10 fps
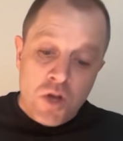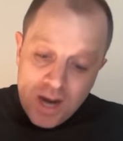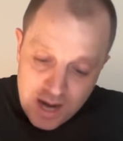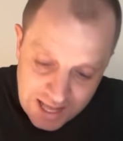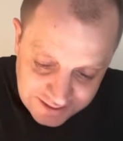
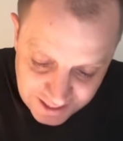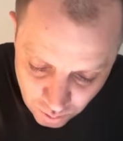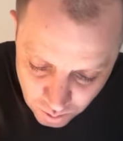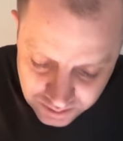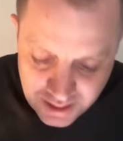Let's get
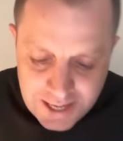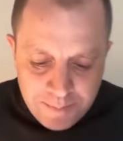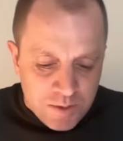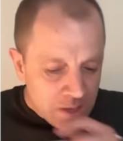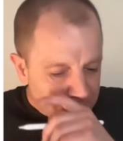going today.
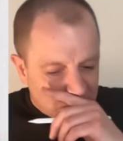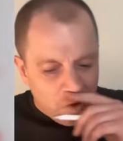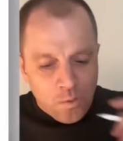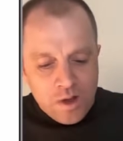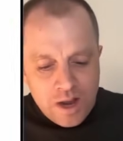
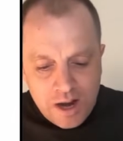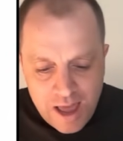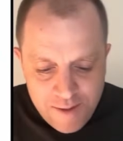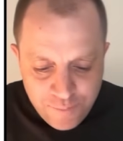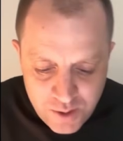So,
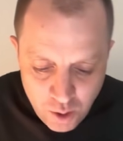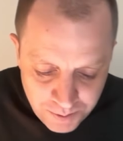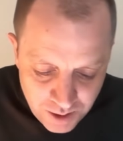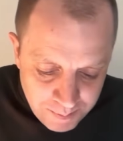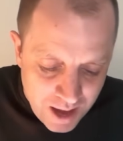if we
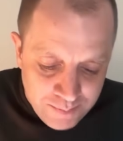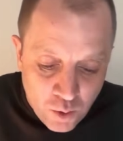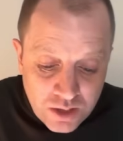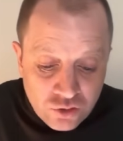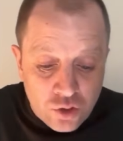open up, you
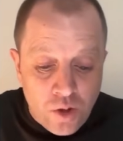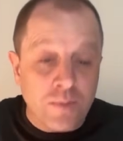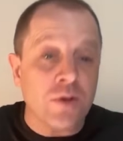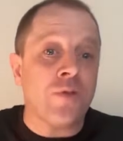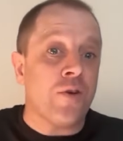know what I'm
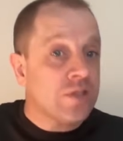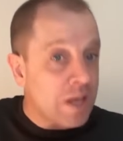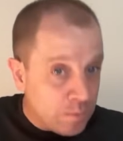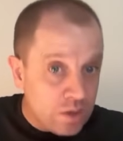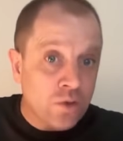going to do first? I'm
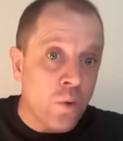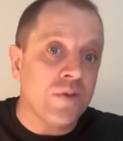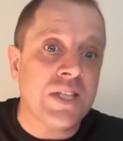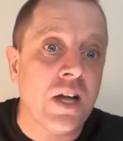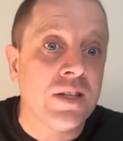going to go with
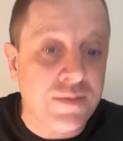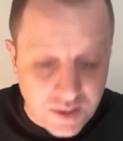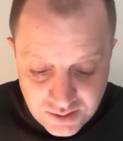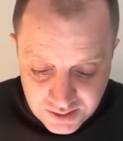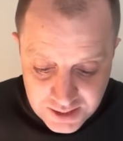cell
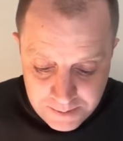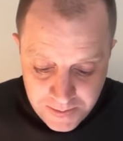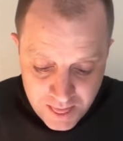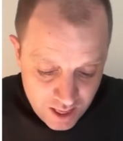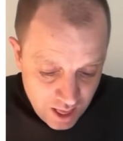diversity.
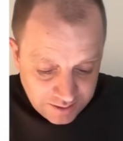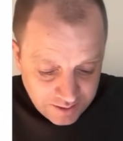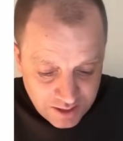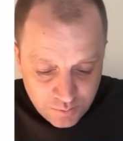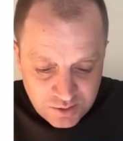I'll tell
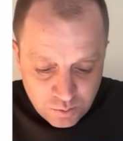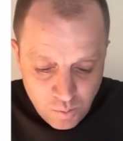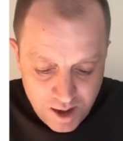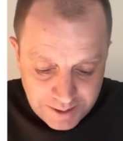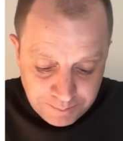you the reason why.